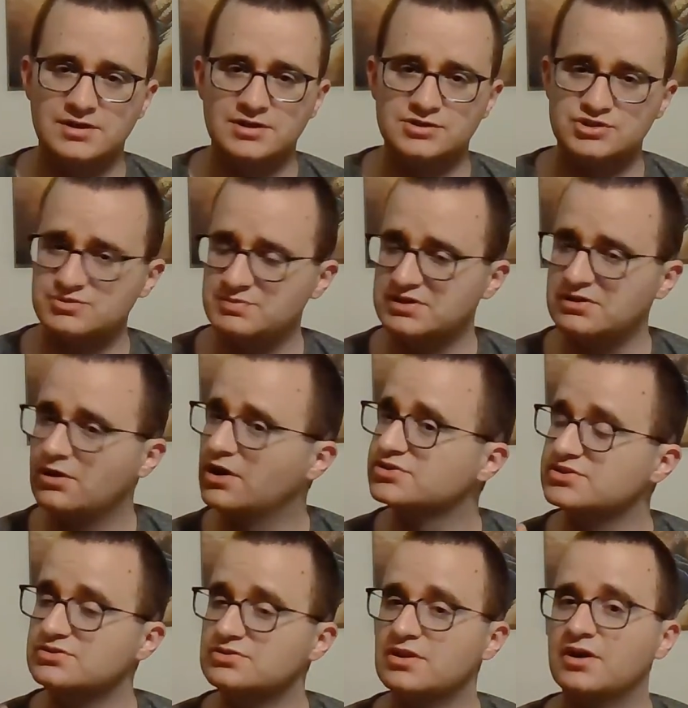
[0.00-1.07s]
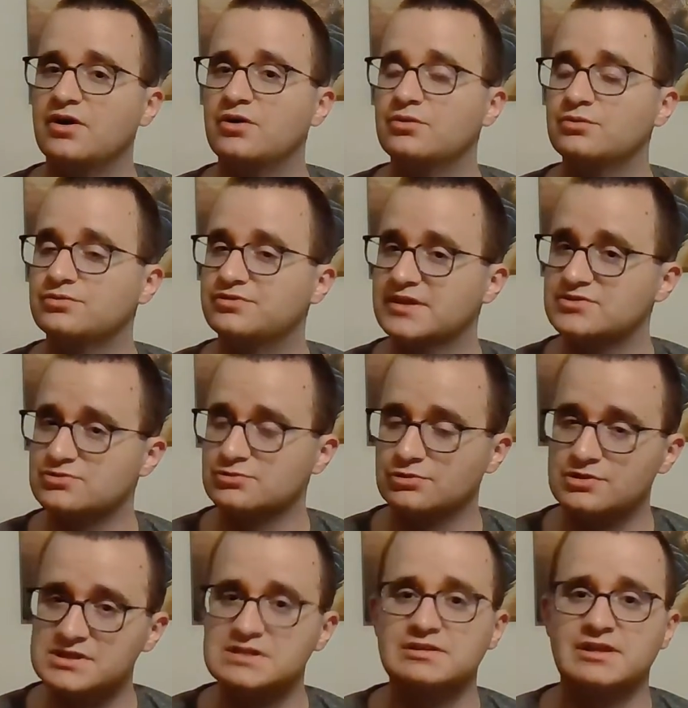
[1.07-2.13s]
Just because, you know, things are
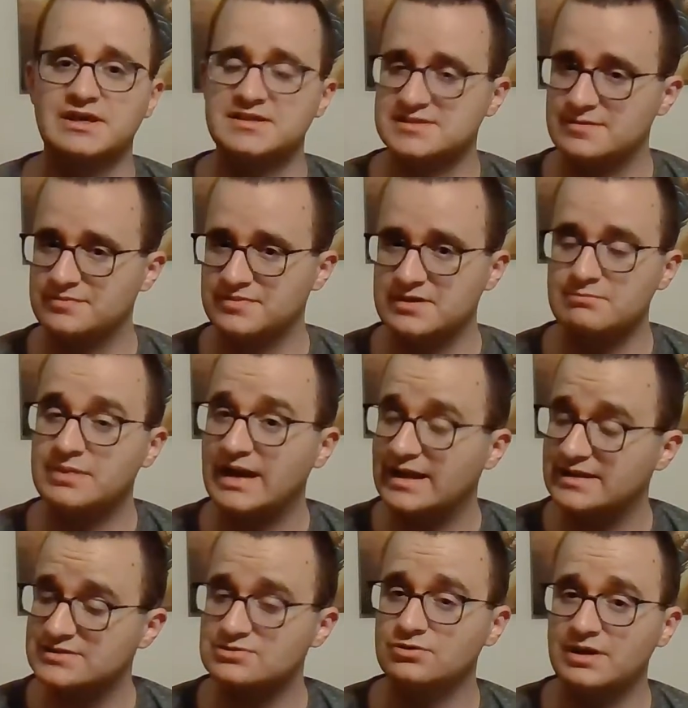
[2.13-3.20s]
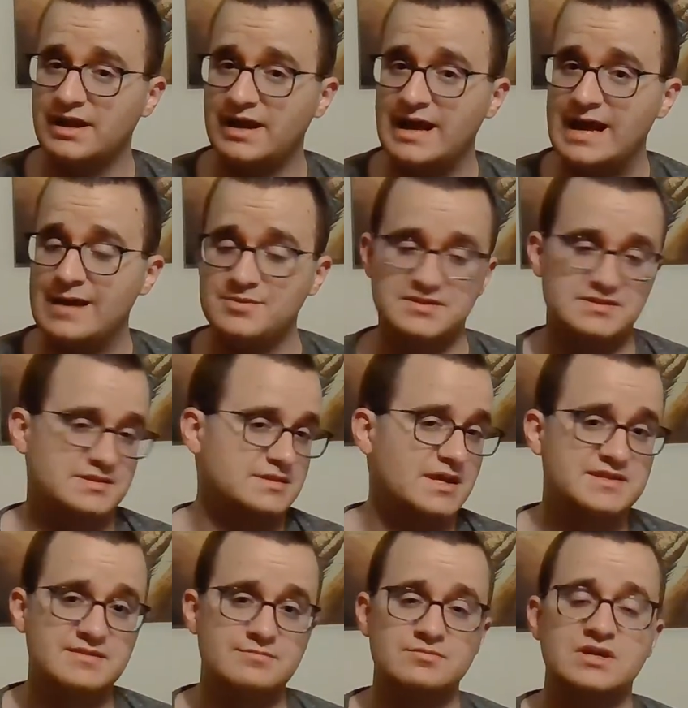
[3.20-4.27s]
looking like something bad's going to happen
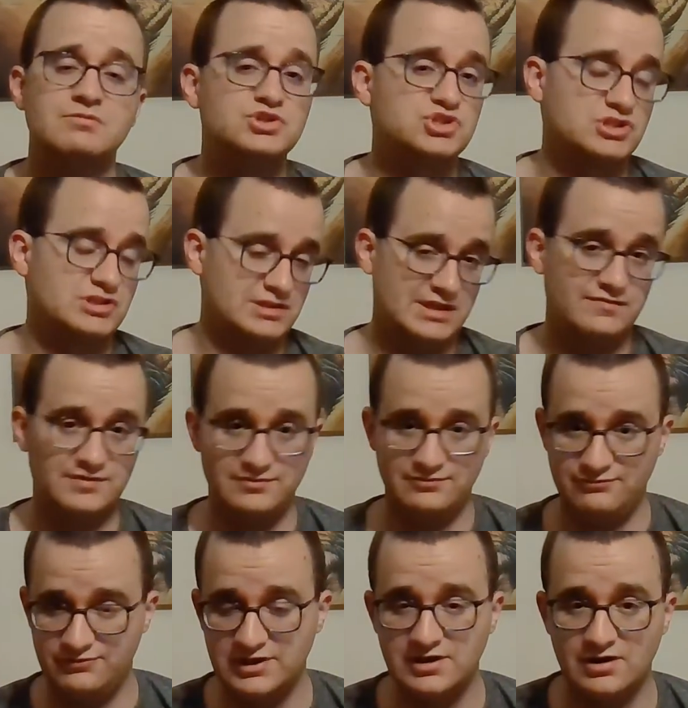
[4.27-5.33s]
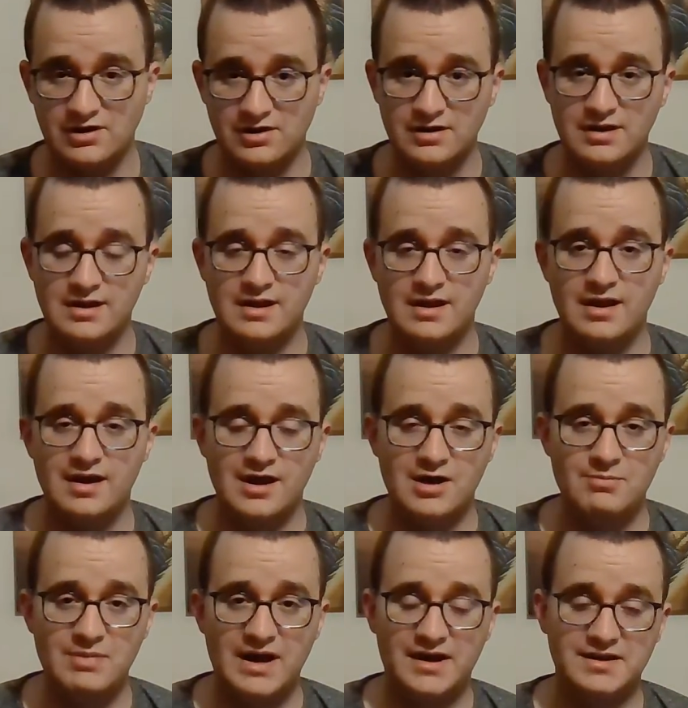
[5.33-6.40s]
doesn't mean we should live in fear
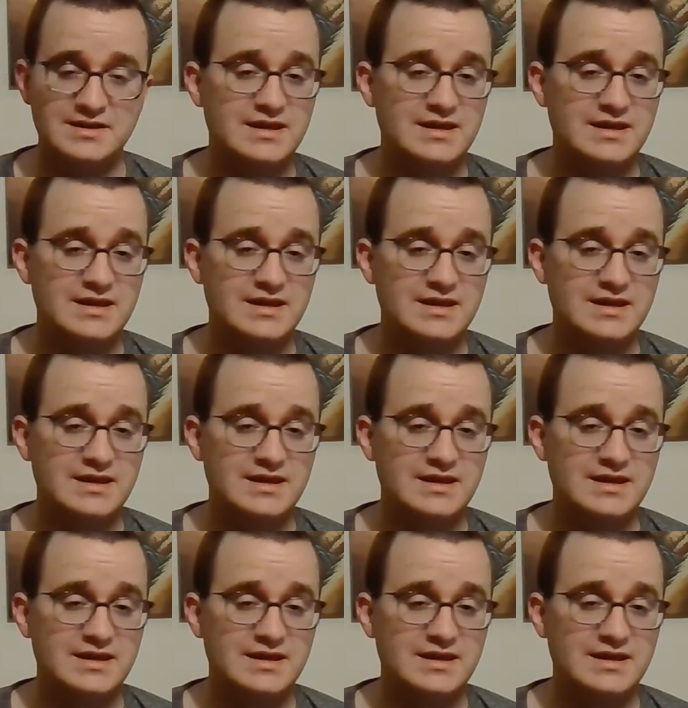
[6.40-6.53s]
about it.